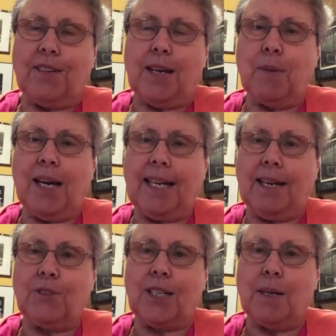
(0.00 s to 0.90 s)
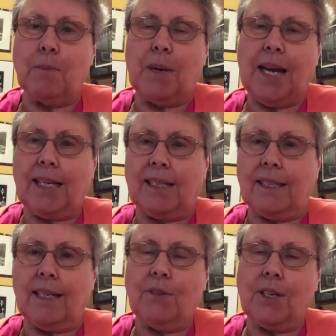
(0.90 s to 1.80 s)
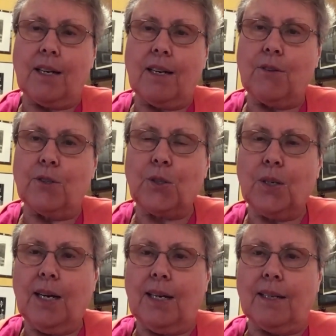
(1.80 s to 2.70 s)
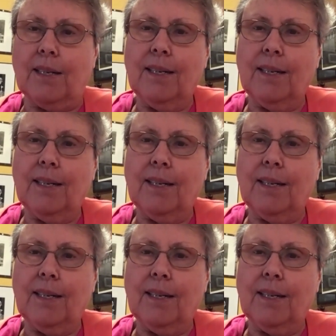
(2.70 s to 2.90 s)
I might have to come back and give it another try.